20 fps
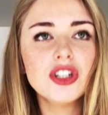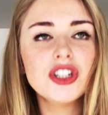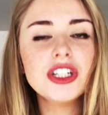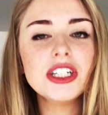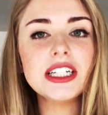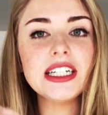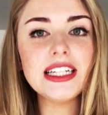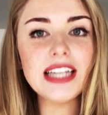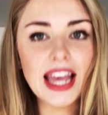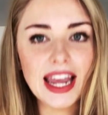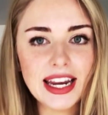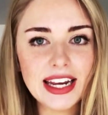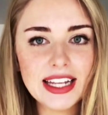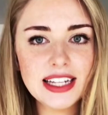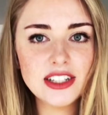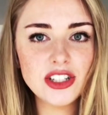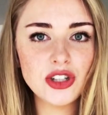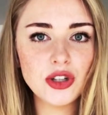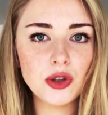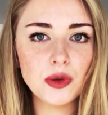
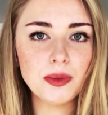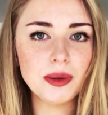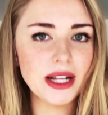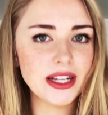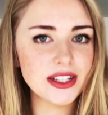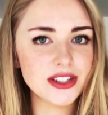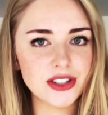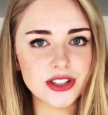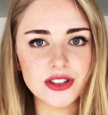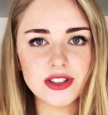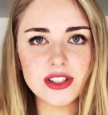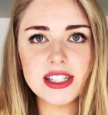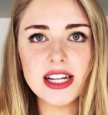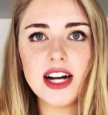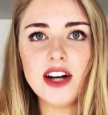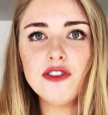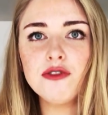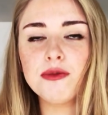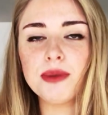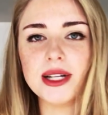Creating to bless
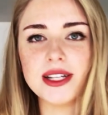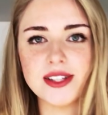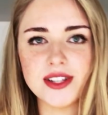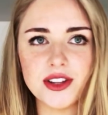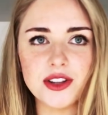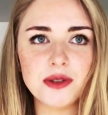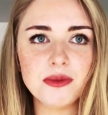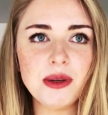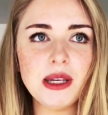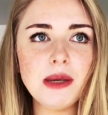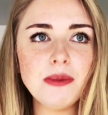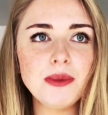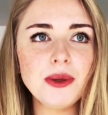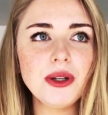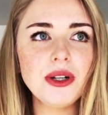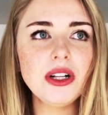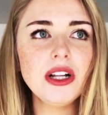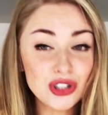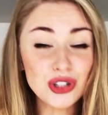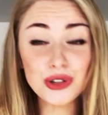yourself, bless other
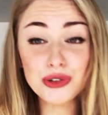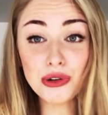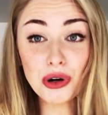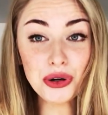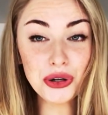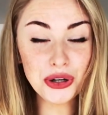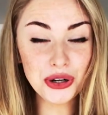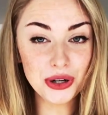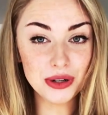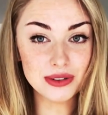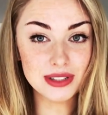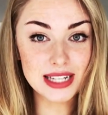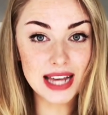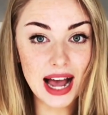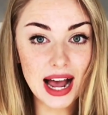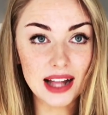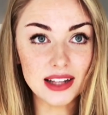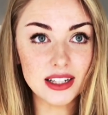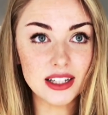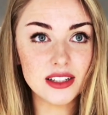people, to grow your own
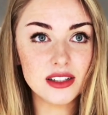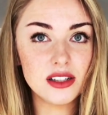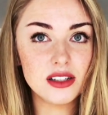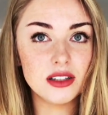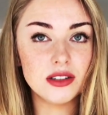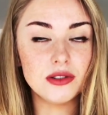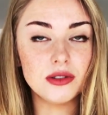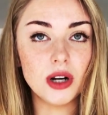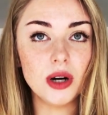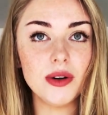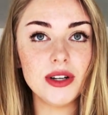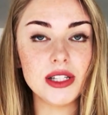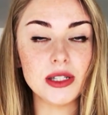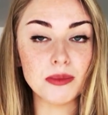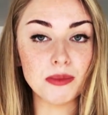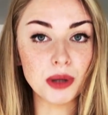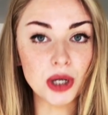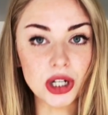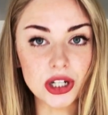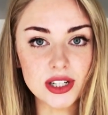talents, to grow as a
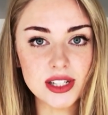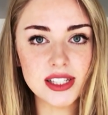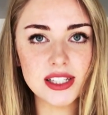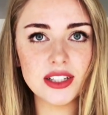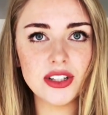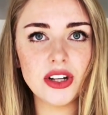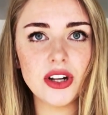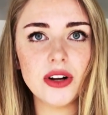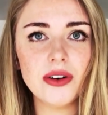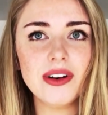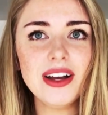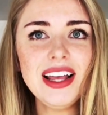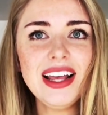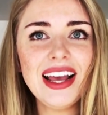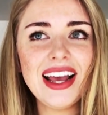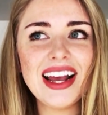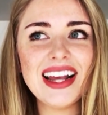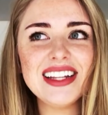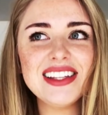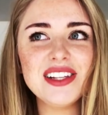person,
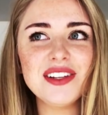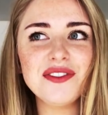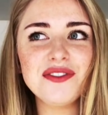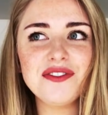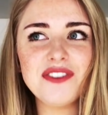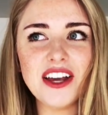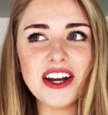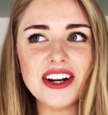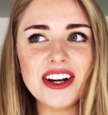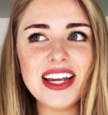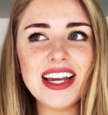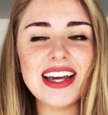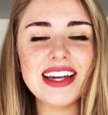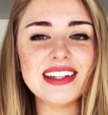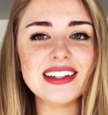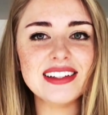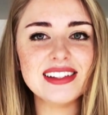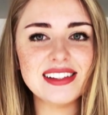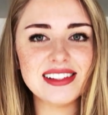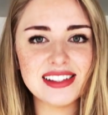it's a very
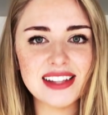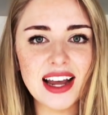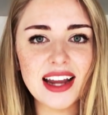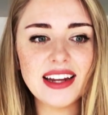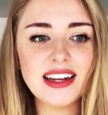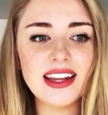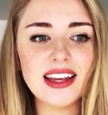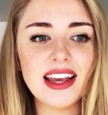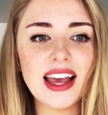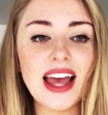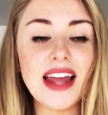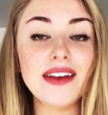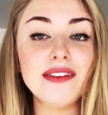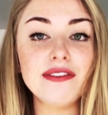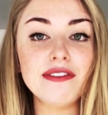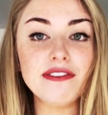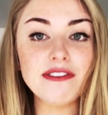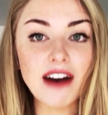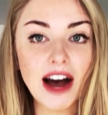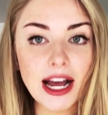exciting and
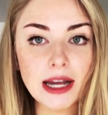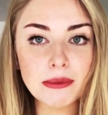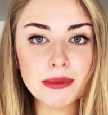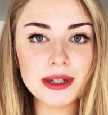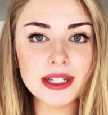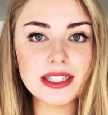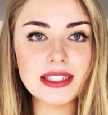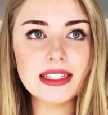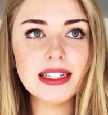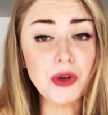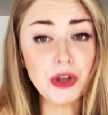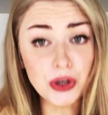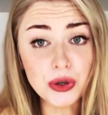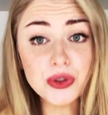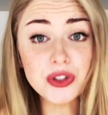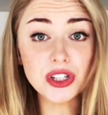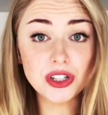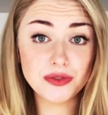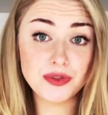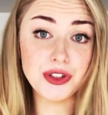vibrant
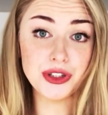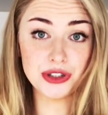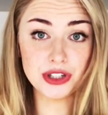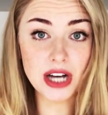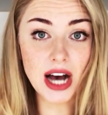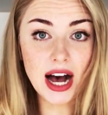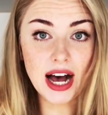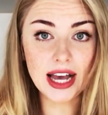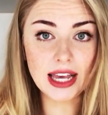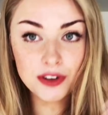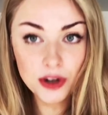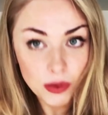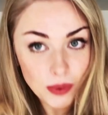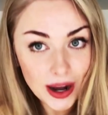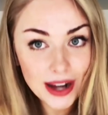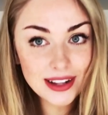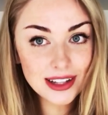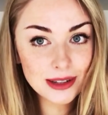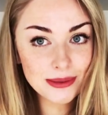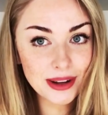use of your time. For a
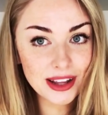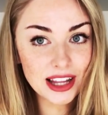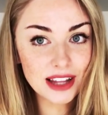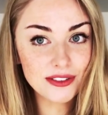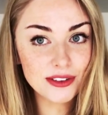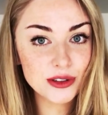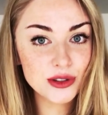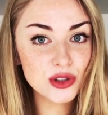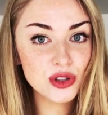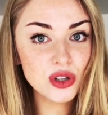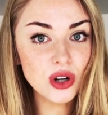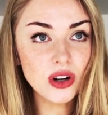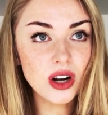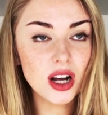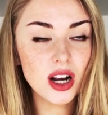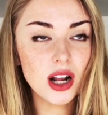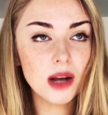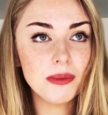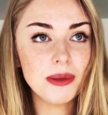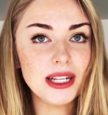while in my life, I was so
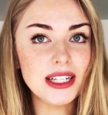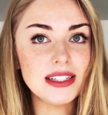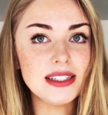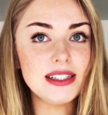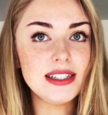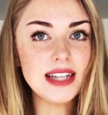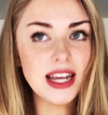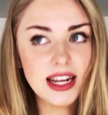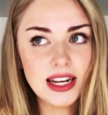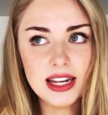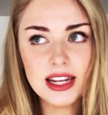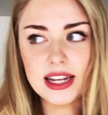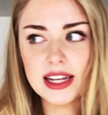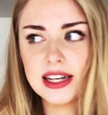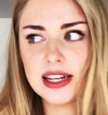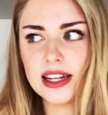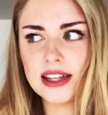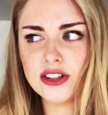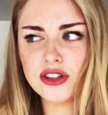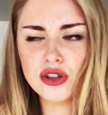caught up in dating
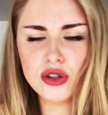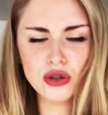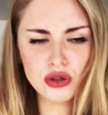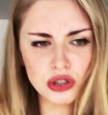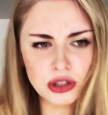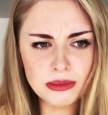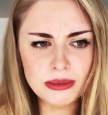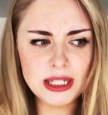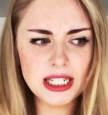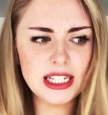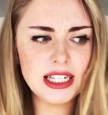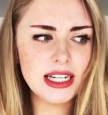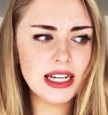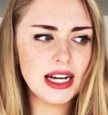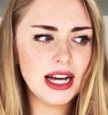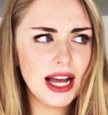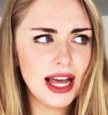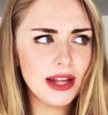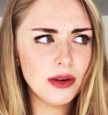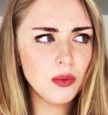and social
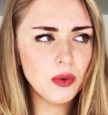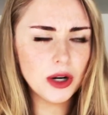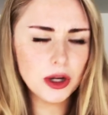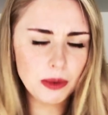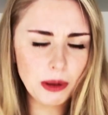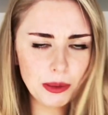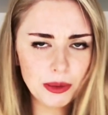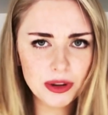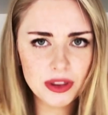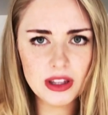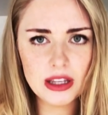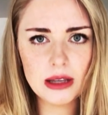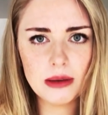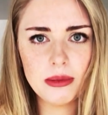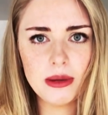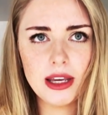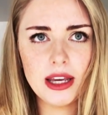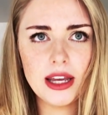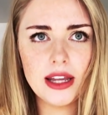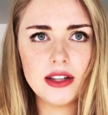media and what do people think of
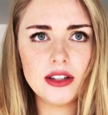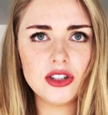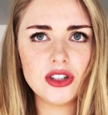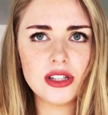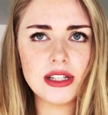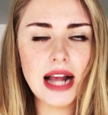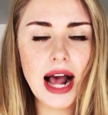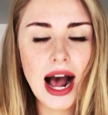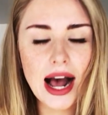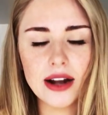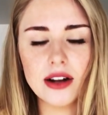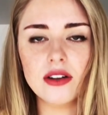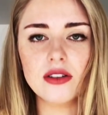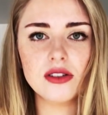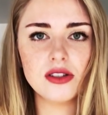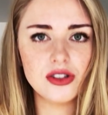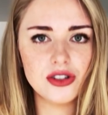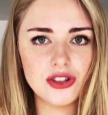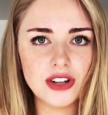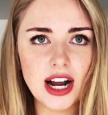me and just
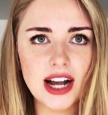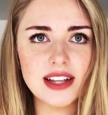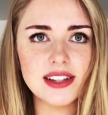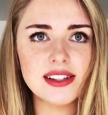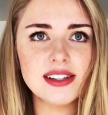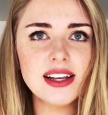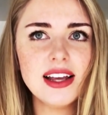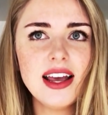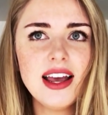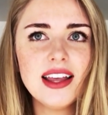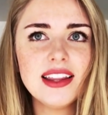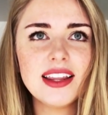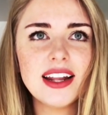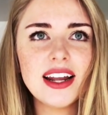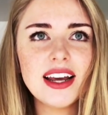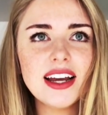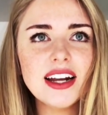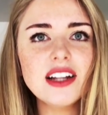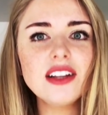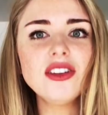adult stress that
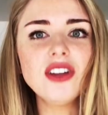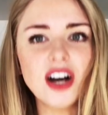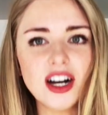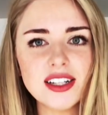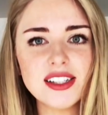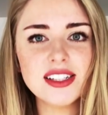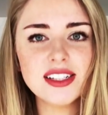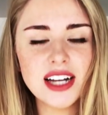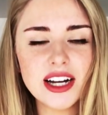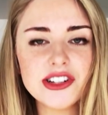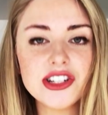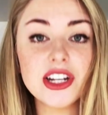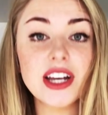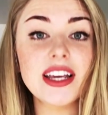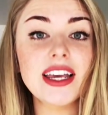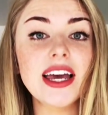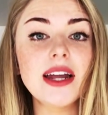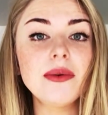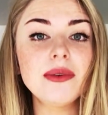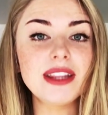I kind of lost touch
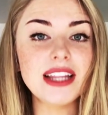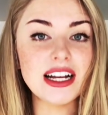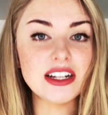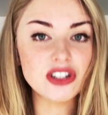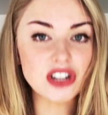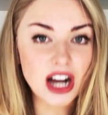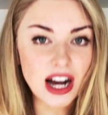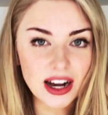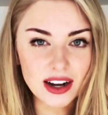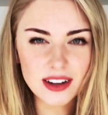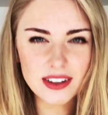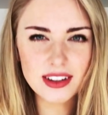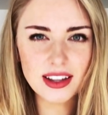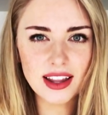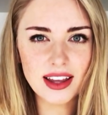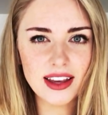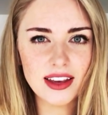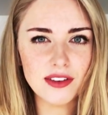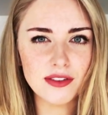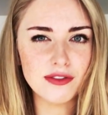again with that
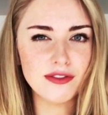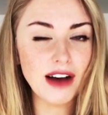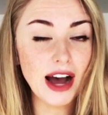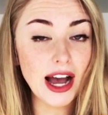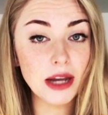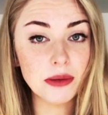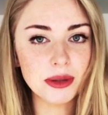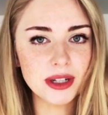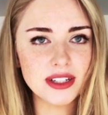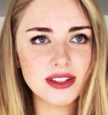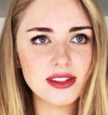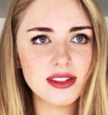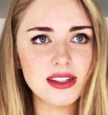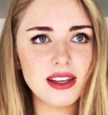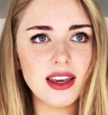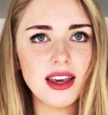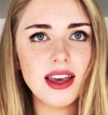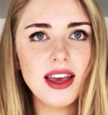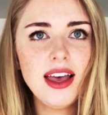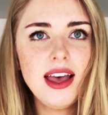childlike
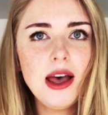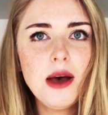vibrancy.